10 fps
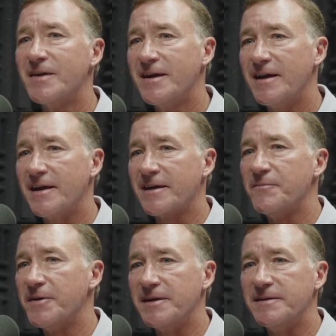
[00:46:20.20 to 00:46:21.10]
it
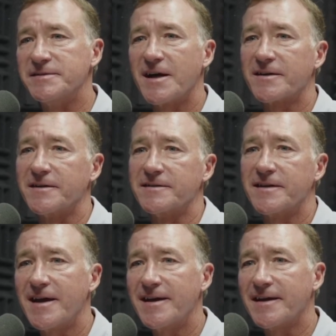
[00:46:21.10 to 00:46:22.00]
can be chocolate
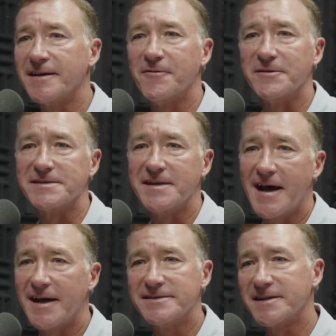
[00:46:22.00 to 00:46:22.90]
cake. I know it's
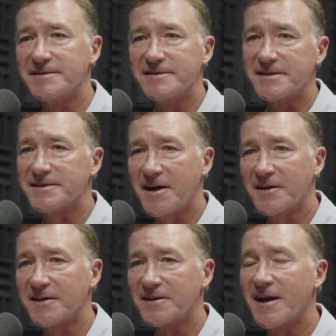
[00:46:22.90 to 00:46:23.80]
not just
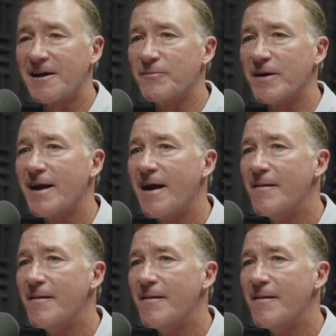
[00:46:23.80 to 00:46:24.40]
chocolate cake, but